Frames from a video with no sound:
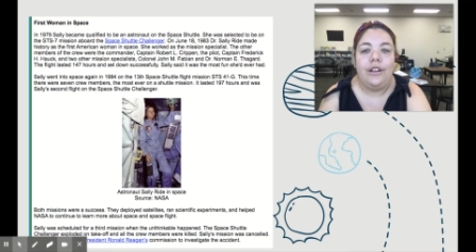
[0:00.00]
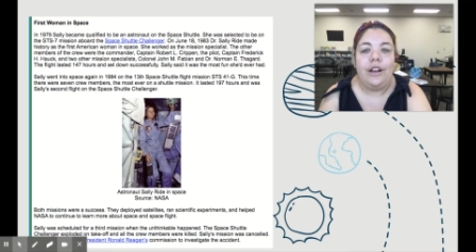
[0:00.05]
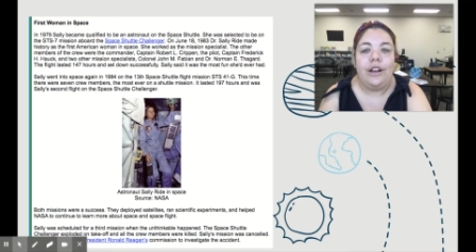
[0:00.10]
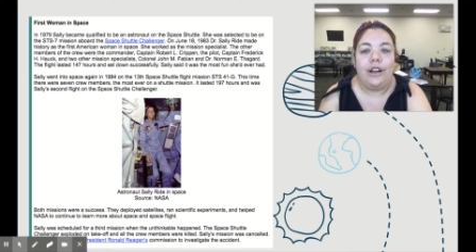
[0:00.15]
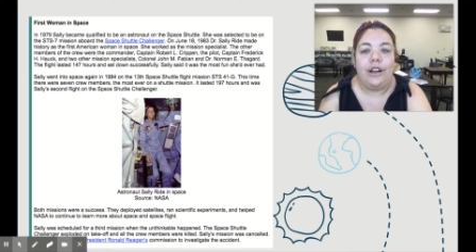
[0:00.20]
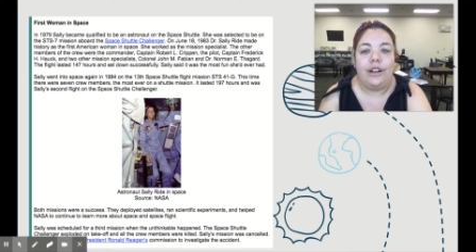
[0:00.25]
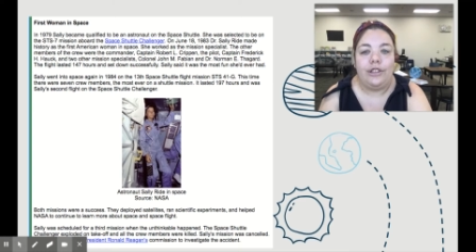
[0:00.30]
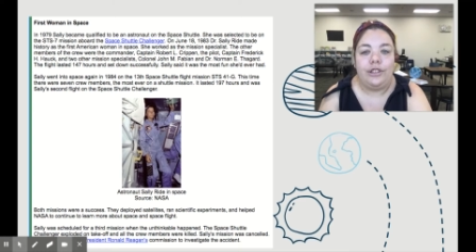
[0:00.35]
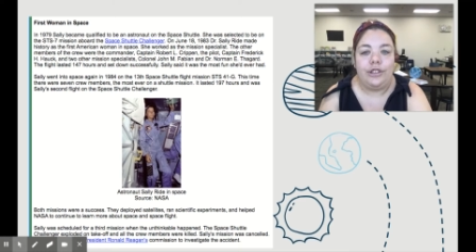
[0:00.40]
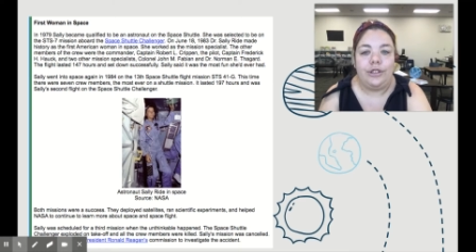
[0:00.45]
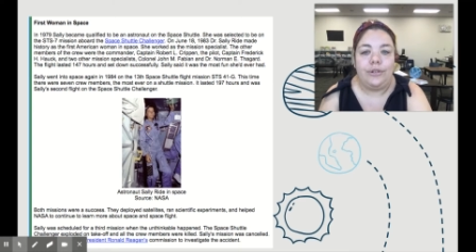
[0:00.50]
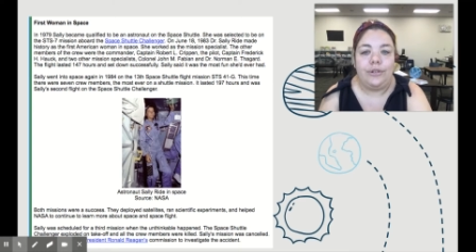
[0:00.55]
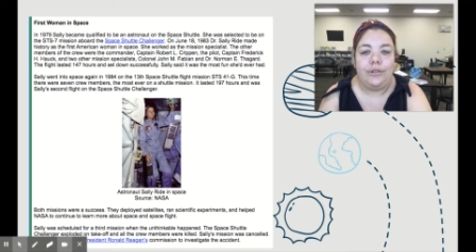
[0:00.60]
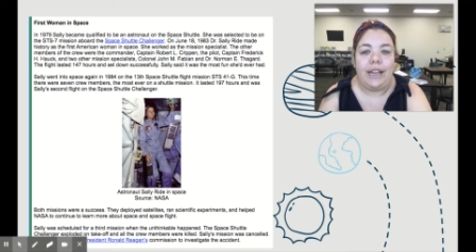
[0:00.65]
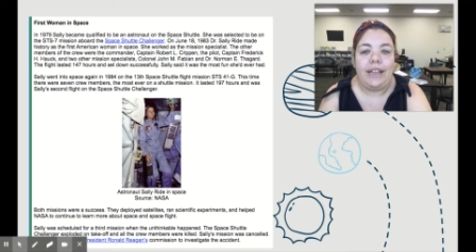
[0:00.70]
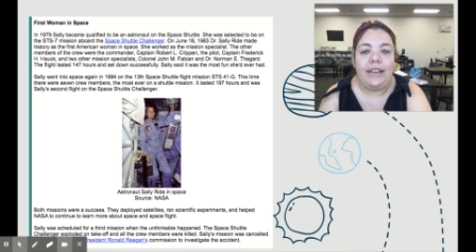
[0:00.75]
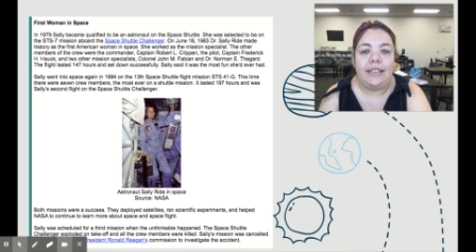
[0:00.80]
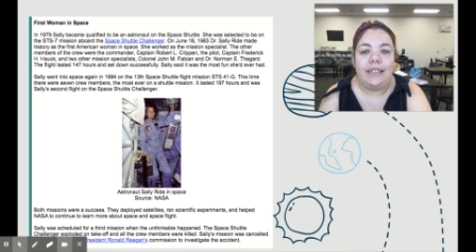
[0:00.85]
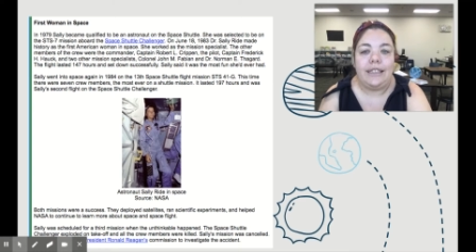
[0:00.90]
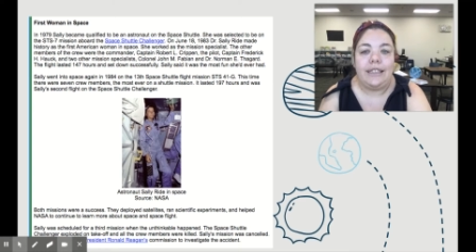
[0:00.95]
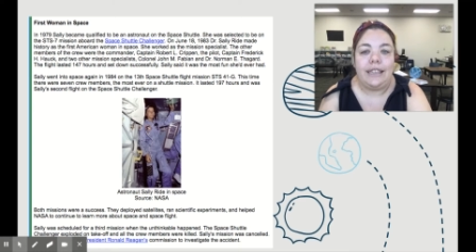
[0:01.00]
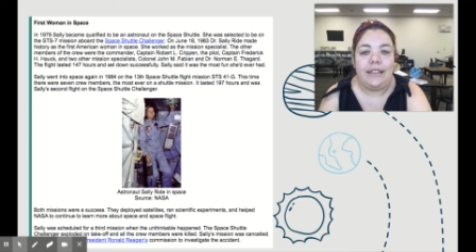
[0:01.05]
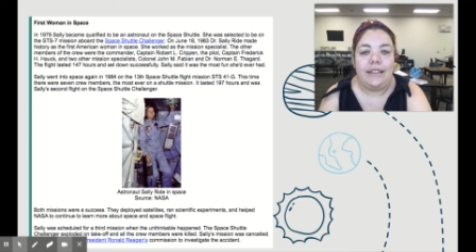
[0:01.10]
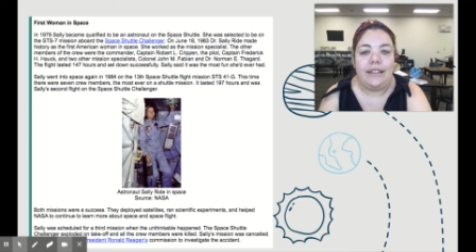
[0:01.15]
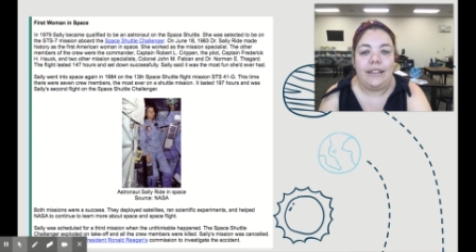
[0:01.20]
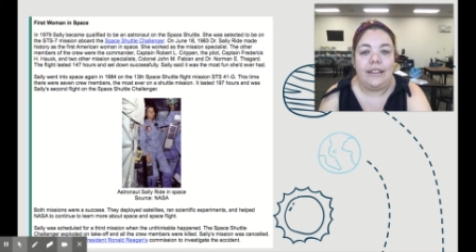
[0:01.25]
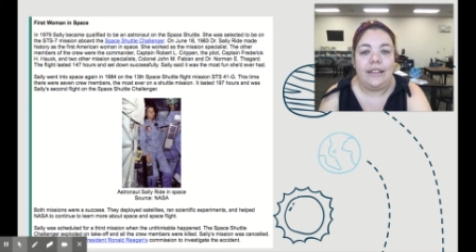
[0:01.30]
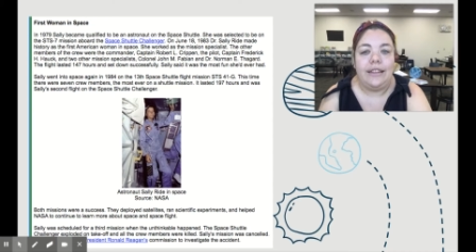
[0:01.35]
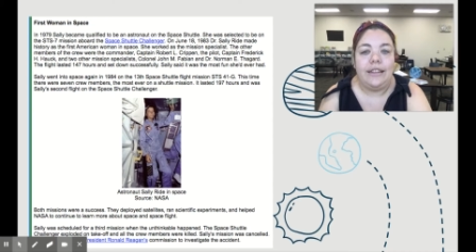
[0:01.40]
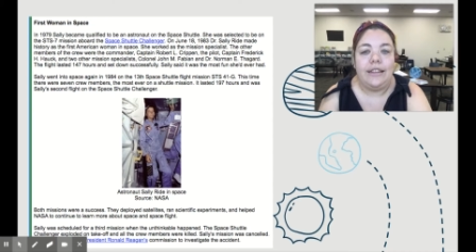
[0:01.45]
On June
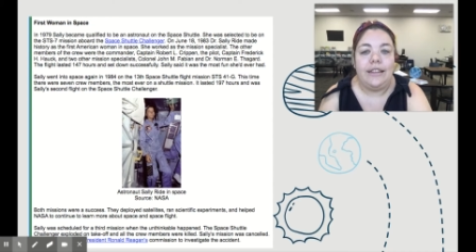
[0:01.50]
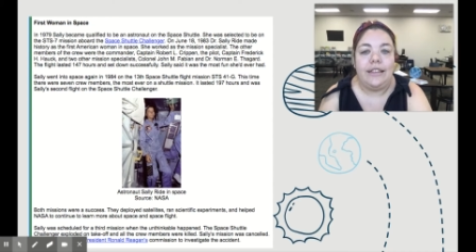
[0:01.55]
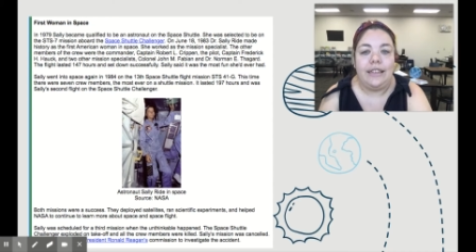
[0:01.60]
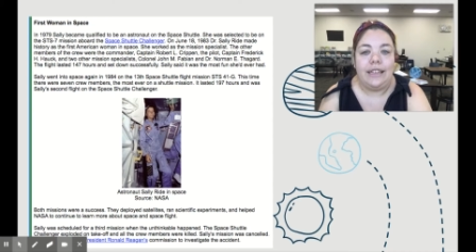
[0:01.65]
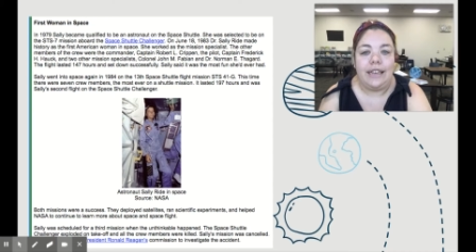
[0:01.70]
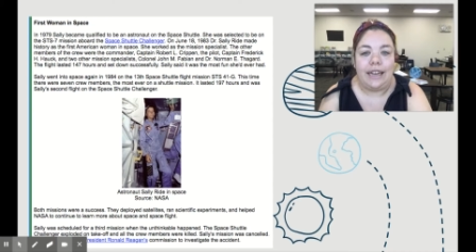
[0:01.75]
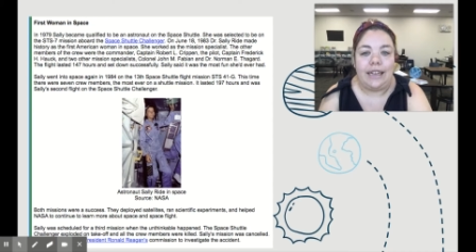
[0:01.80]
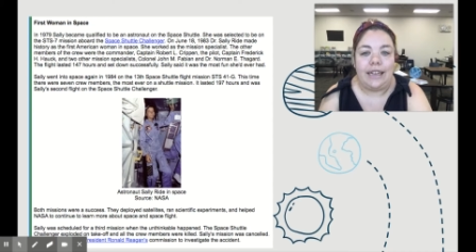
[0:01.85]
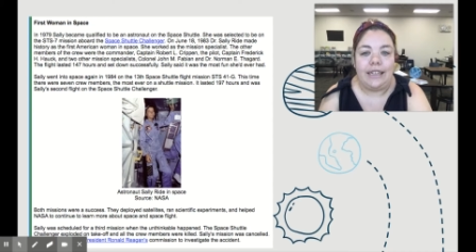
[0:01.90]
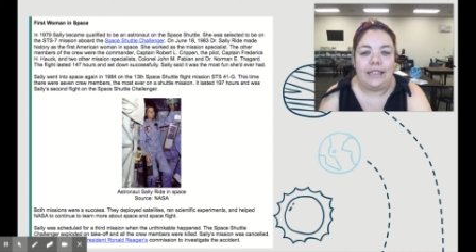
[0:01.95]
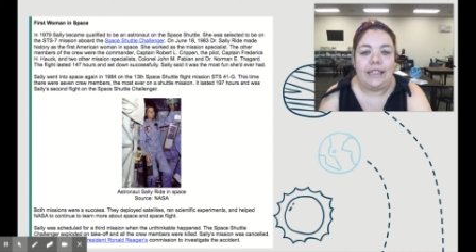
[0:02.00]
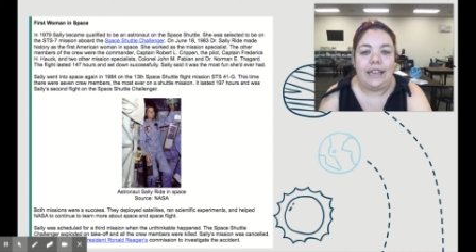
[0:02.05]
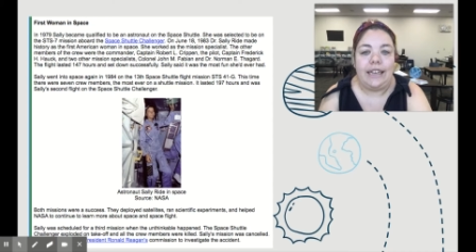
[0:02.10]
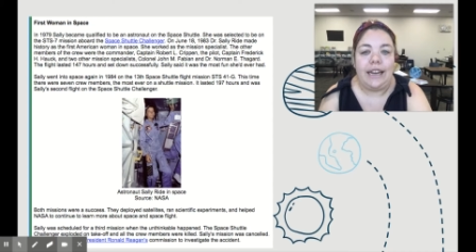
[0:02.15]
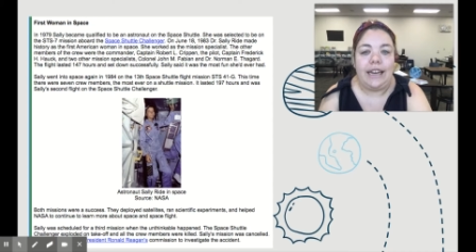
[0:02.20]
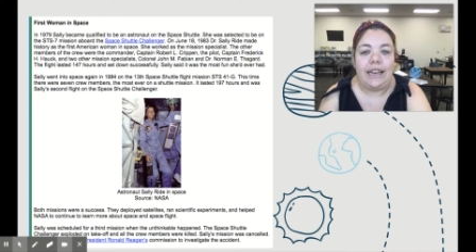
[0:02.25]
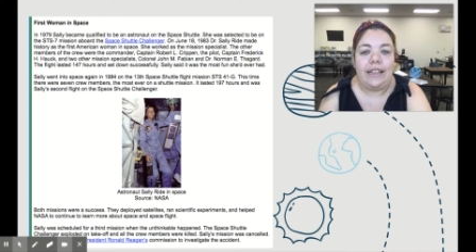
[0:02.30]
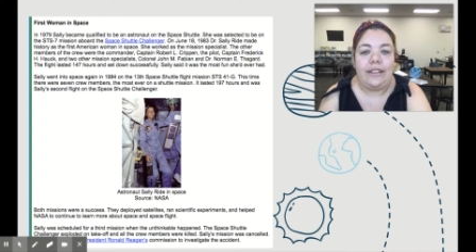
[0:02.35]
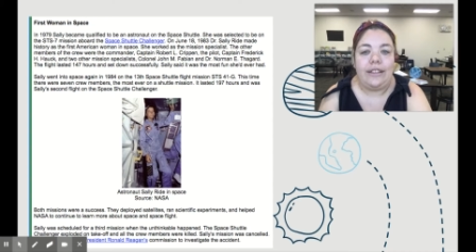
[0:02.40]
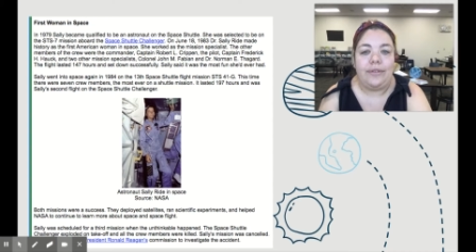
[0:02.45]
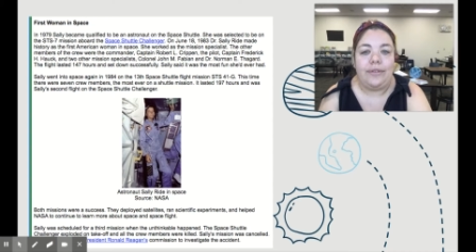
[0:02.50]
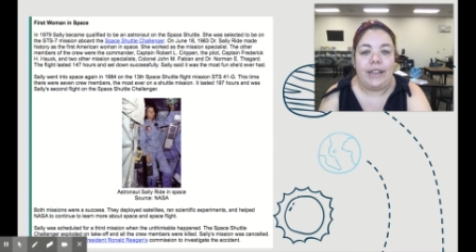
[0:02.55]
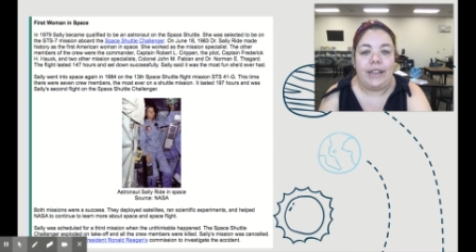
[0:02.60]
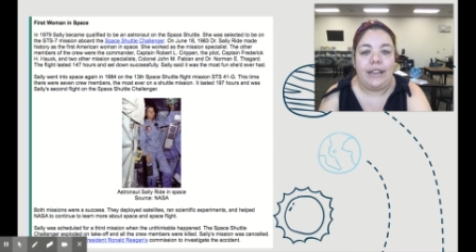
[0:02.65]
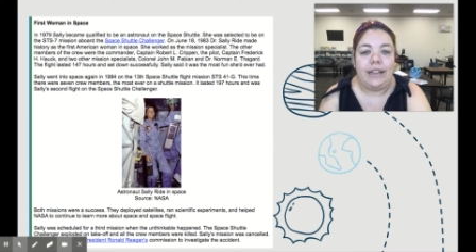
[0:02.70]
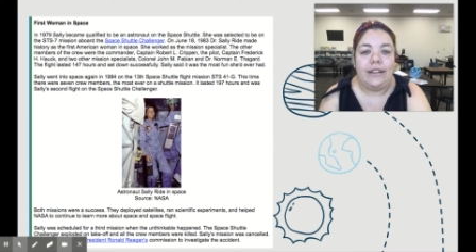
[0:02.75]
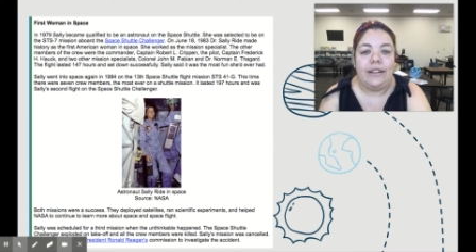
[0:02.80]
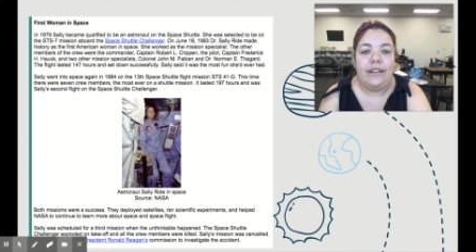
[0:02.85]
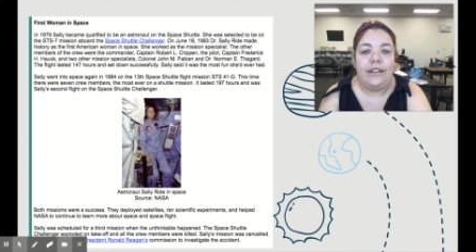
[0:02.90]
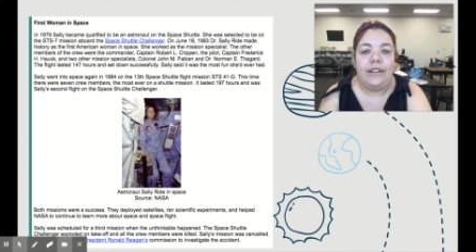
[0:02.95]
18, 1983,
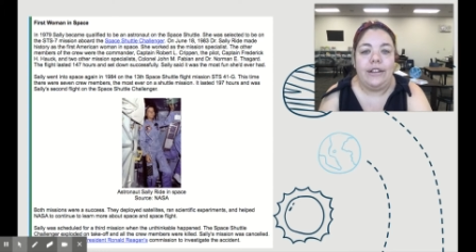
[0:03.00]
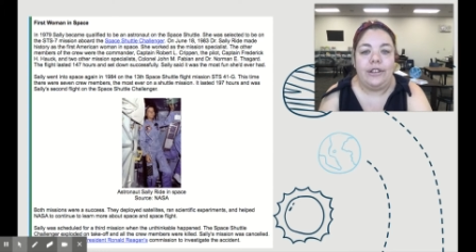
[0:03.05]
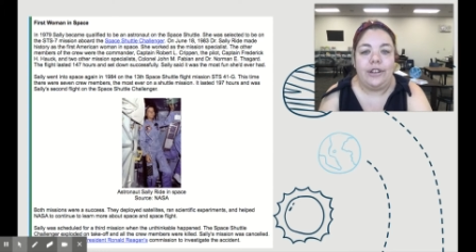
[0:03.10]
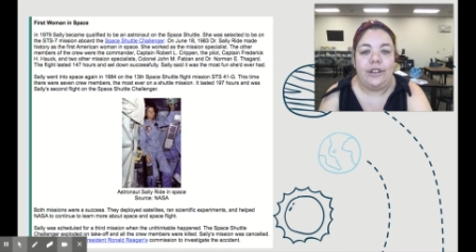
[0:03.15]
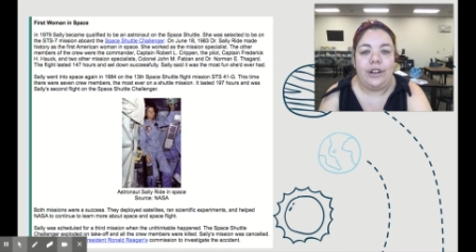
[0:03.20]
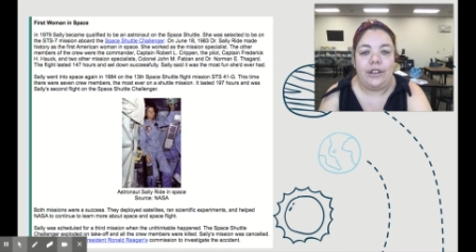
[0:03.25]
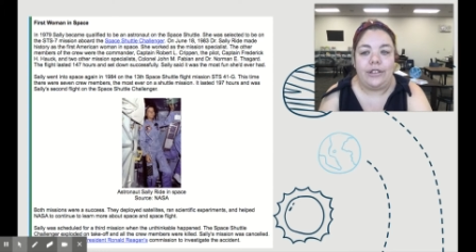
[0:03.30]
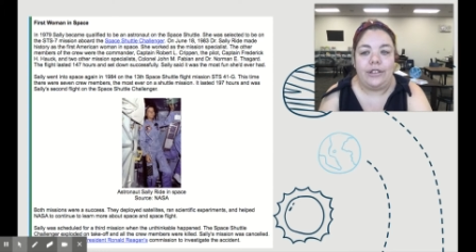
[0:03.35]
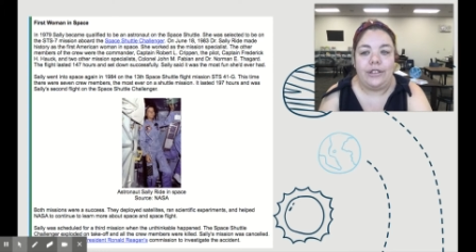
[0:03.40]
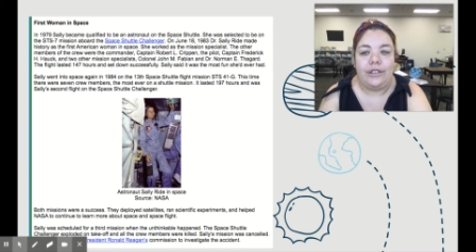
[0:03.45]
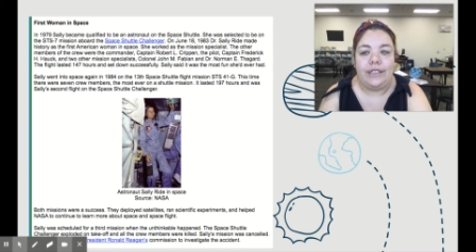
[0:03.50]
Dr.